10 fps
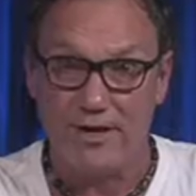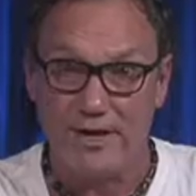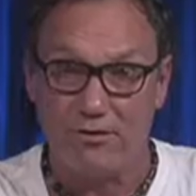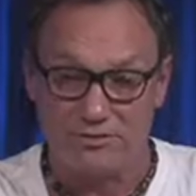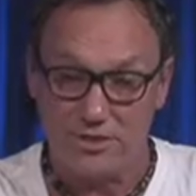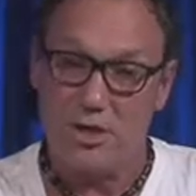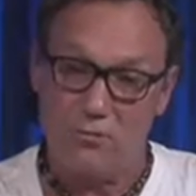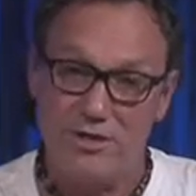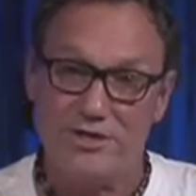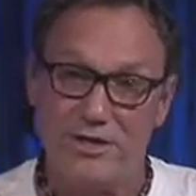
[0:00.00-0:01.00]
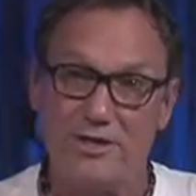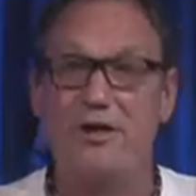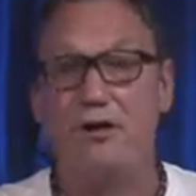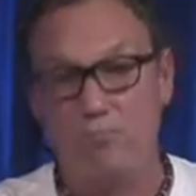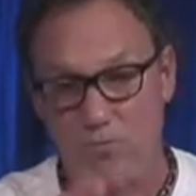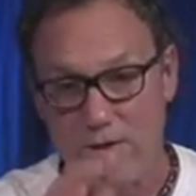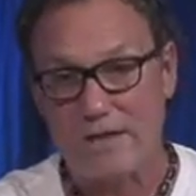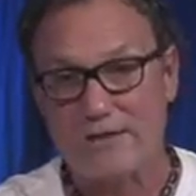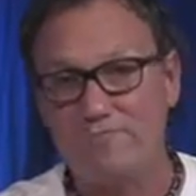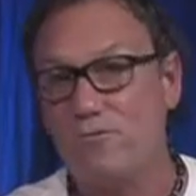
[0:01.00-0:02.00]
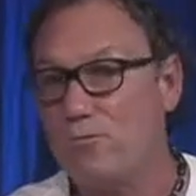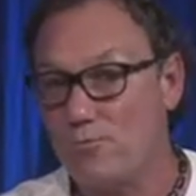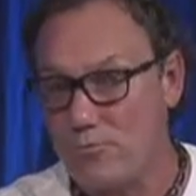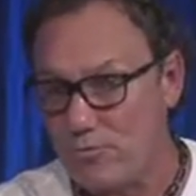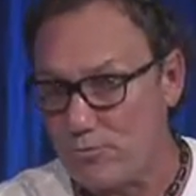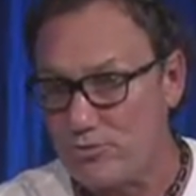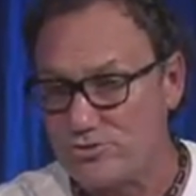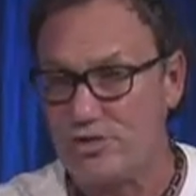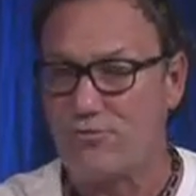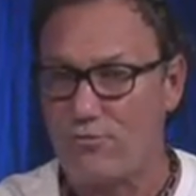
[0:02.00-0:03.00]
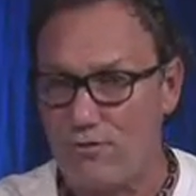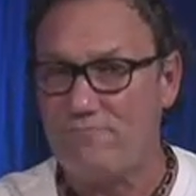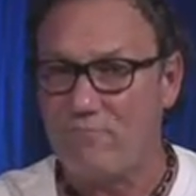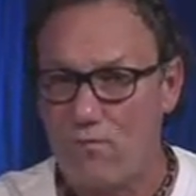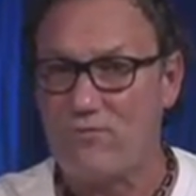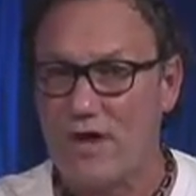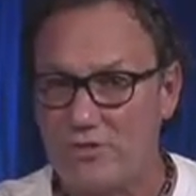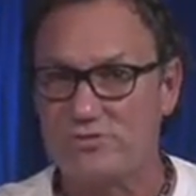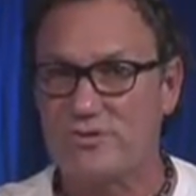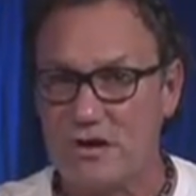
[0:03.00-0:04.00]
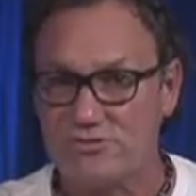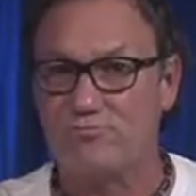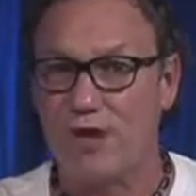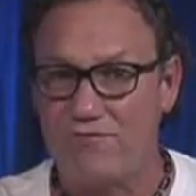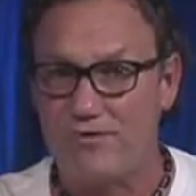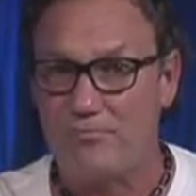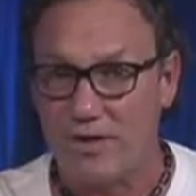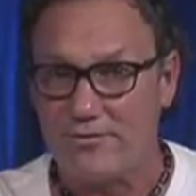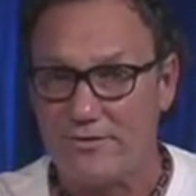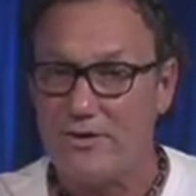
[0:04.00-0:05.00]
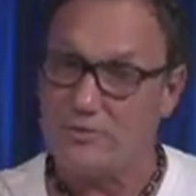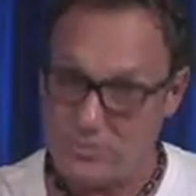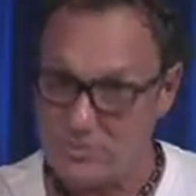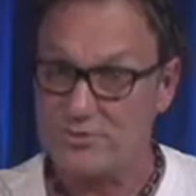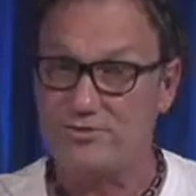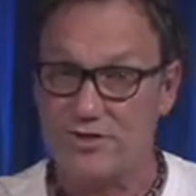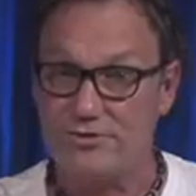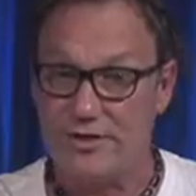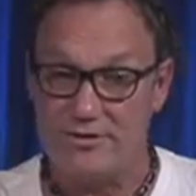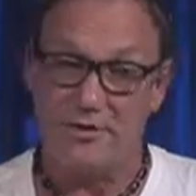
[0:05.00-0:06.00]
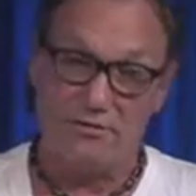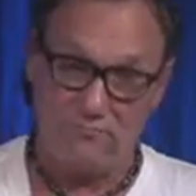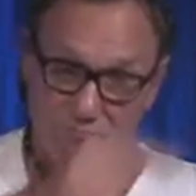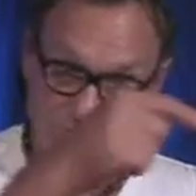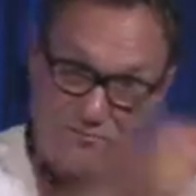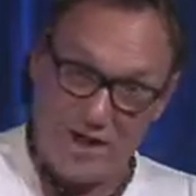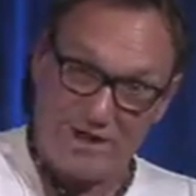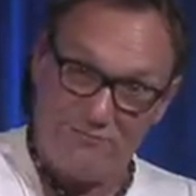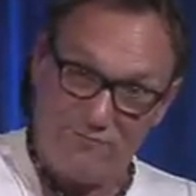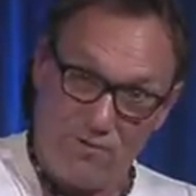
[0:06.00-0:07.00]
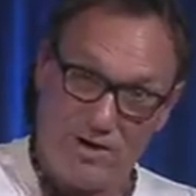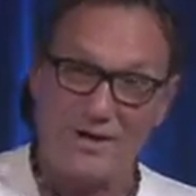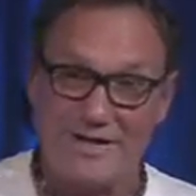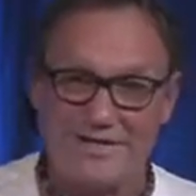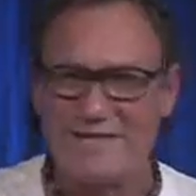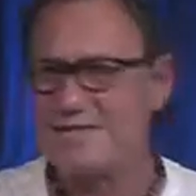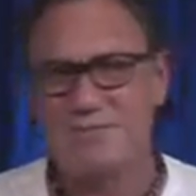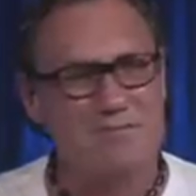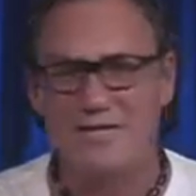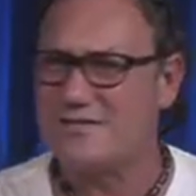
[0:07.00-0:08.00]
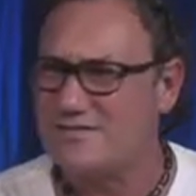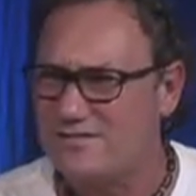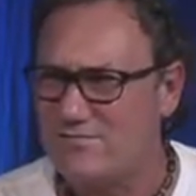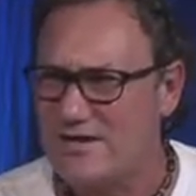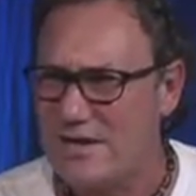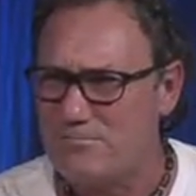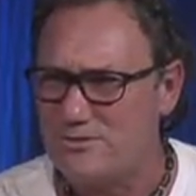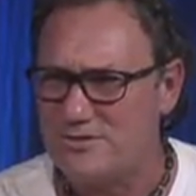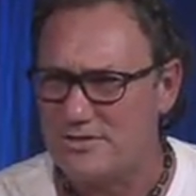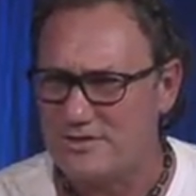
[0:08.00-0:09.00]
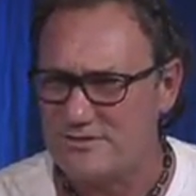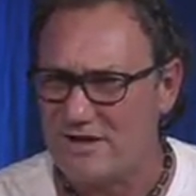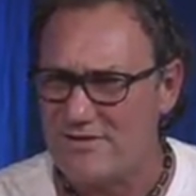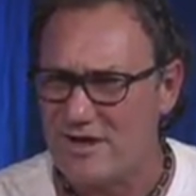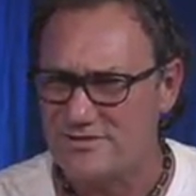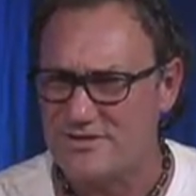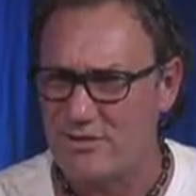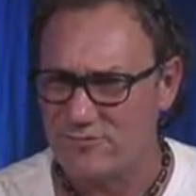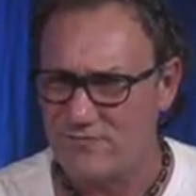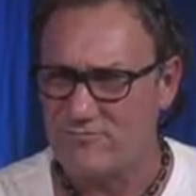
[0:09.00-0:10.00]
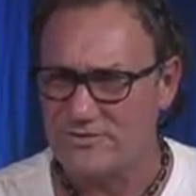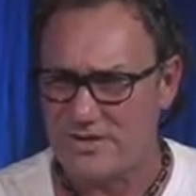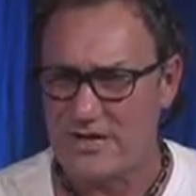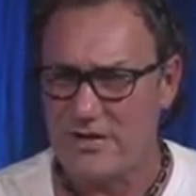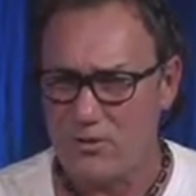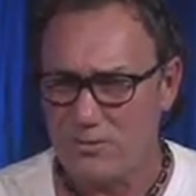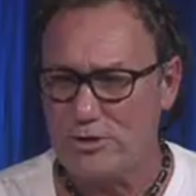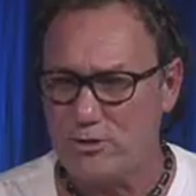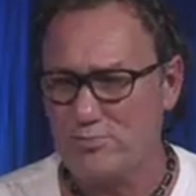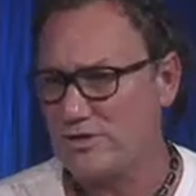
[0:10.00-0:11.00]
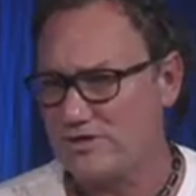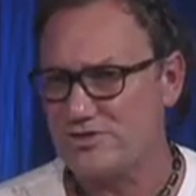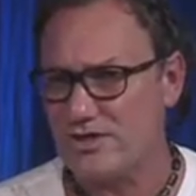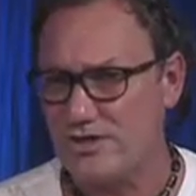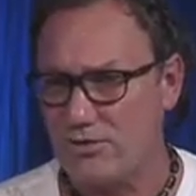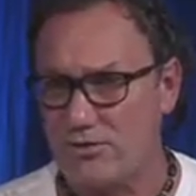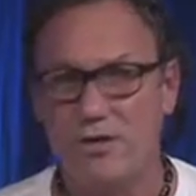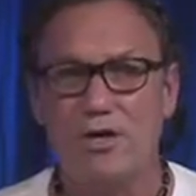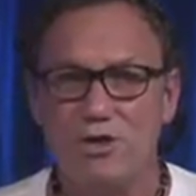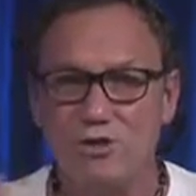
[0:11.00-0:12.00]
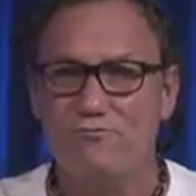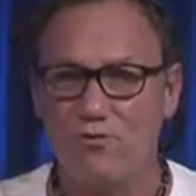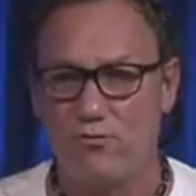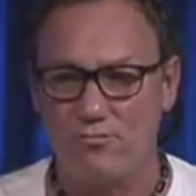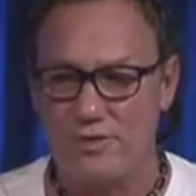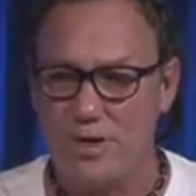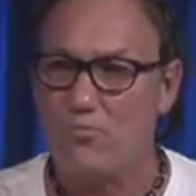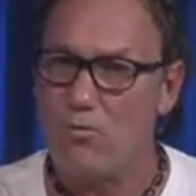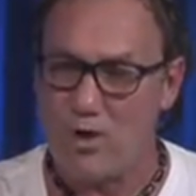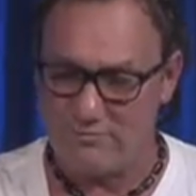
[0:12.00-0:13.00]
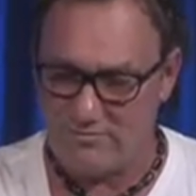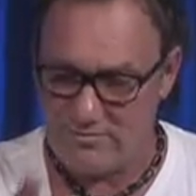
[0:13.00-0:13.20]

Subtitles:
Ale House. We did it. When I left there, we were producing $34,000 of profit a month to Mr. Sundin. So negative 40, it seems like it's $78,000 difference that I recouped in less than a year. You voted me number one